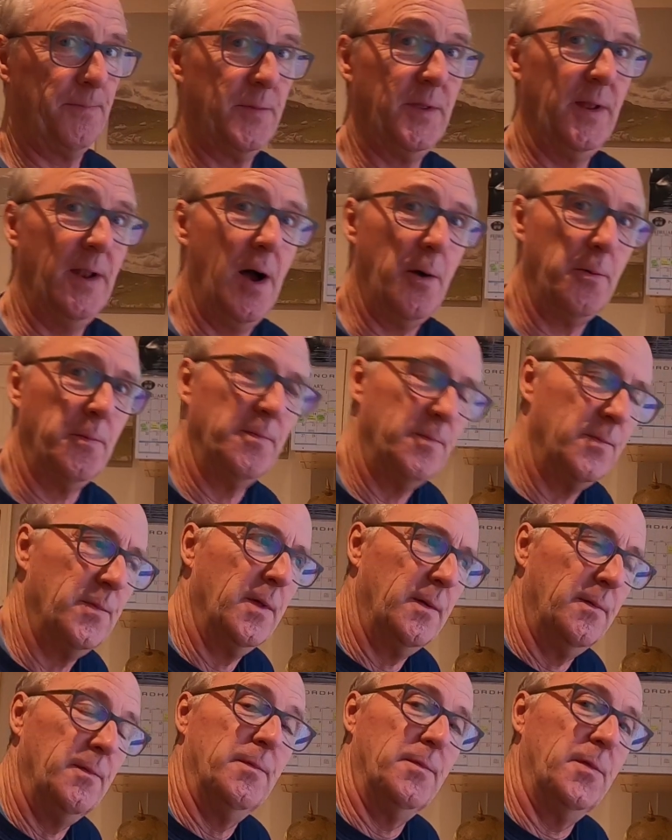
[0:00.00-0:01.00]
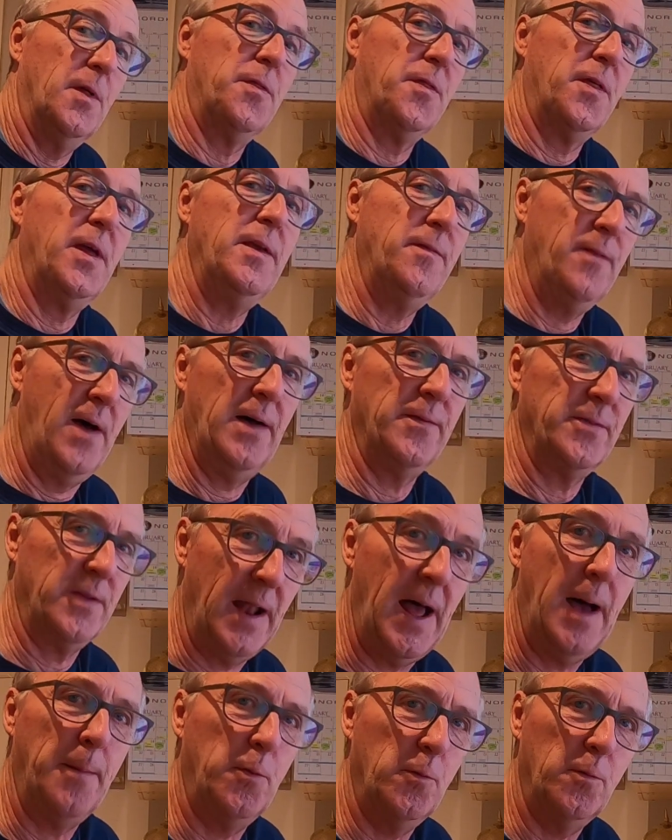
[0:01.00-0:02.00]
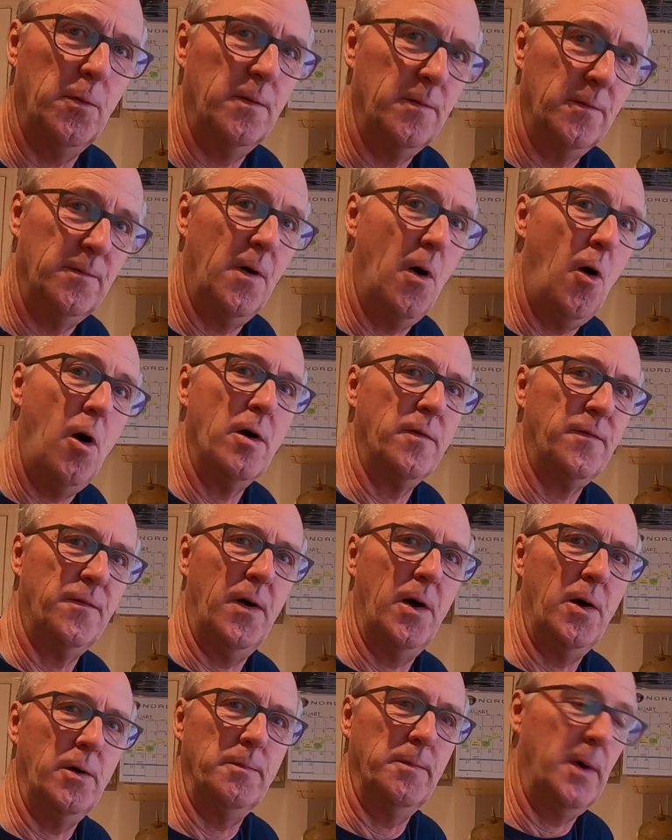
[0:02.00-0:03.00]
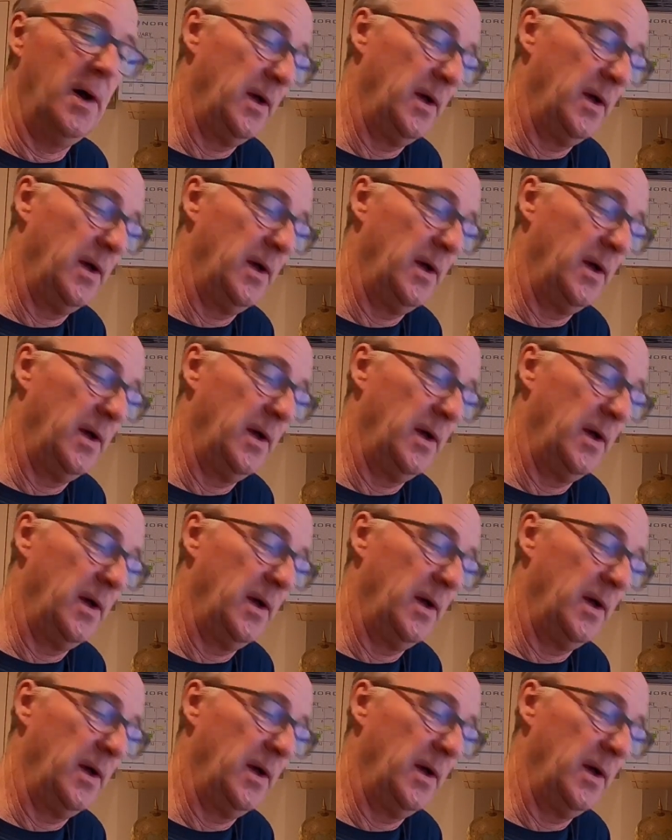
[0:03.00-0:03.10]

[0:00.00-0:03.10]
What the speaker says: you know, the thief has an Apple iPhone,